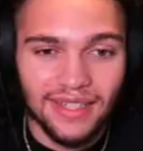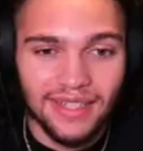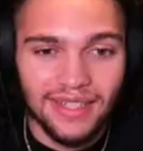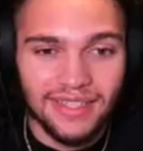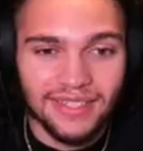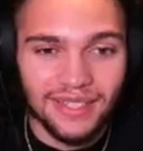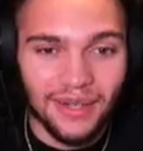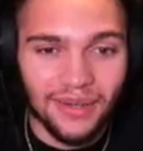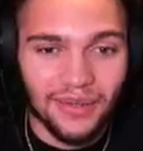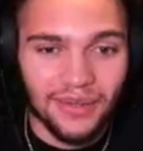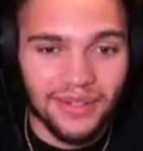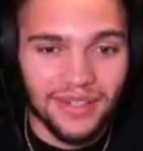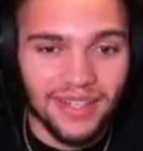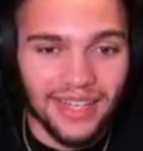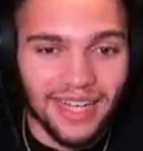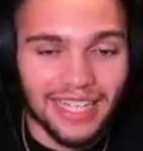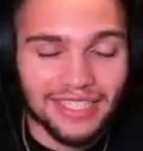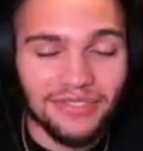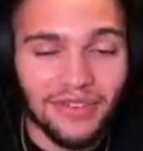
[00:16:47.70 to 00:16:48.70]
So
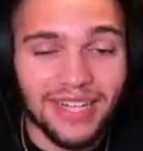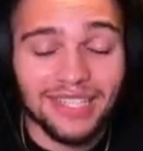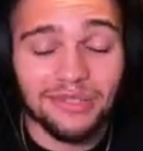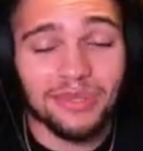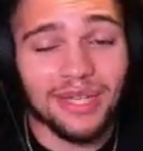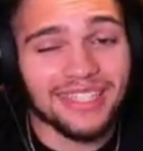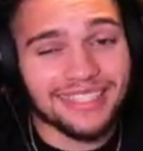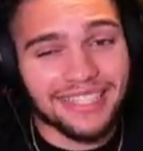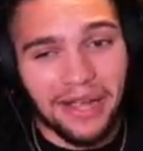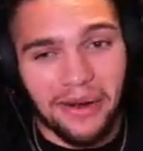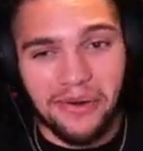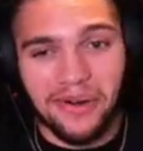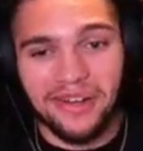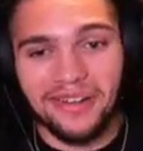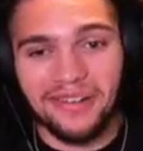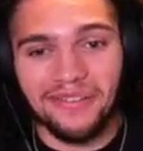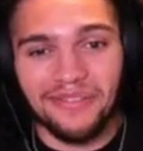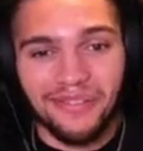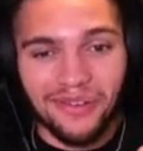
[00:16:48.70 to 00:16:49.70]
it's funny because we had a Terra
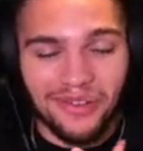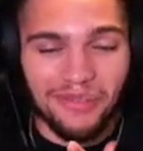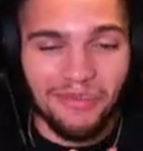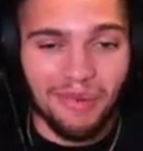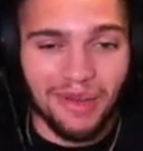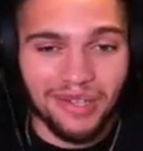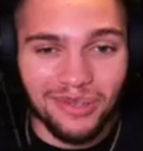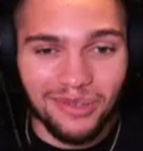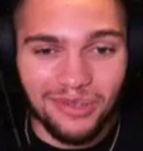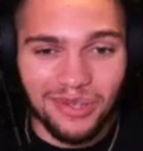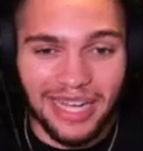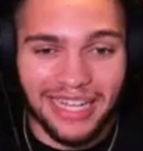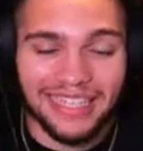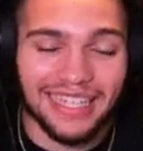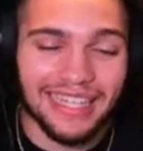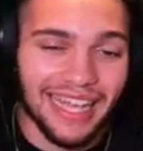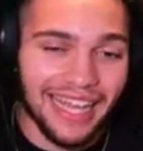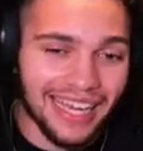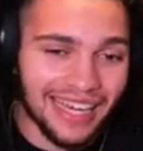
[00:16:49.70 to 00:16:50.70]
for the bundle, and
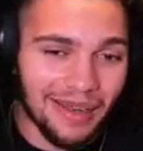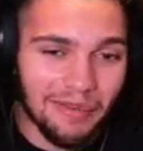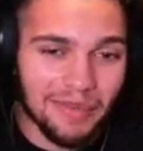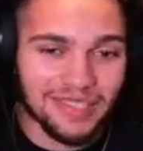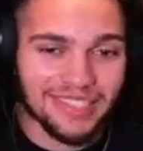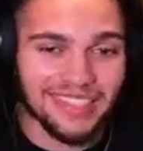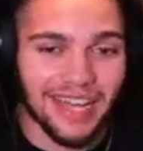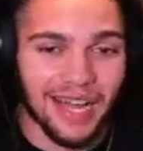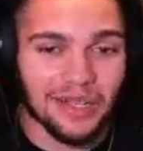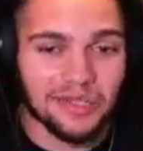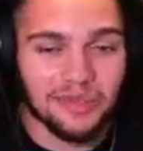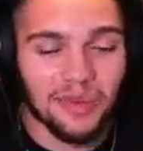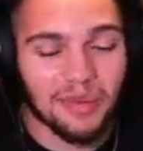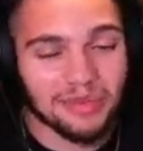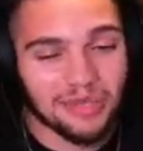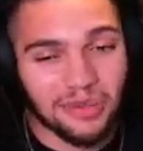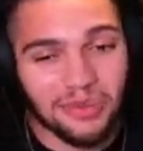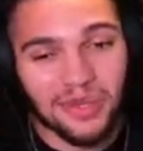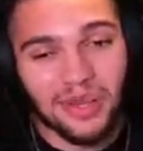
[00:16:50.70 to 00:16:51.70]
then they ended up missing the Hydro
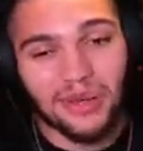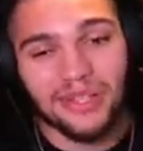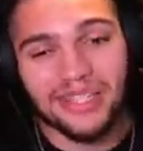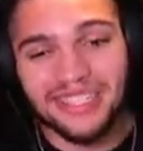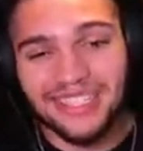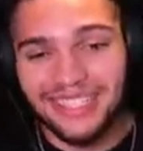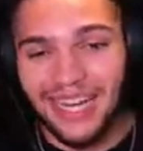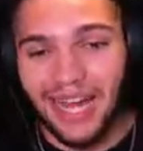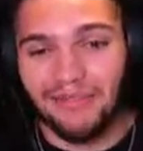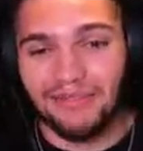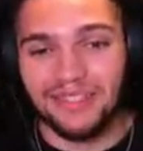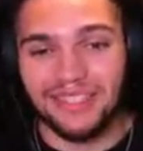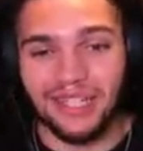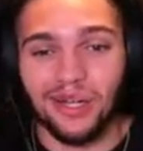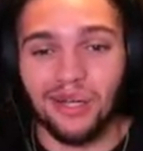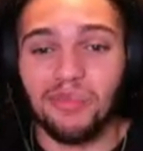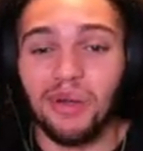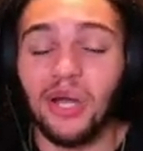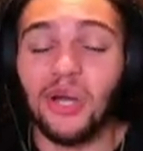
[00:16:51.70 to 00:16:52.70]
Pump. So we low-key didn't have to
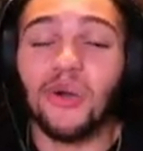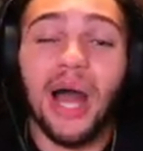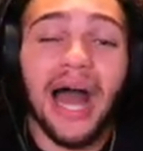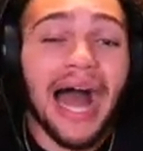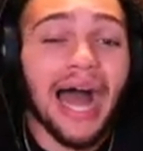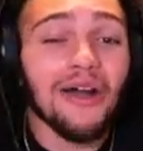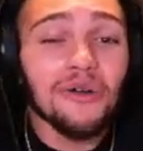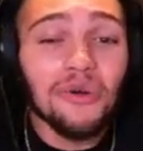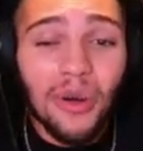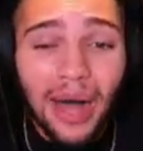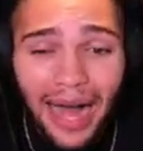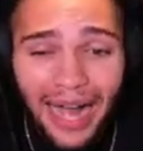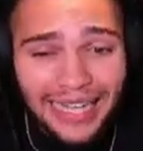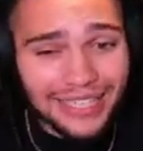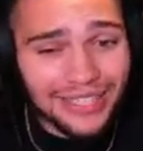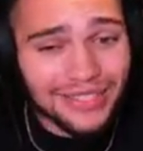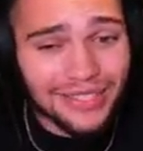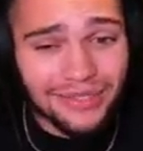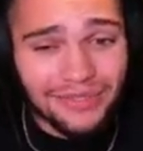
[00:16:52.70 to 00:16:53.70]
Terra, but I couldn't have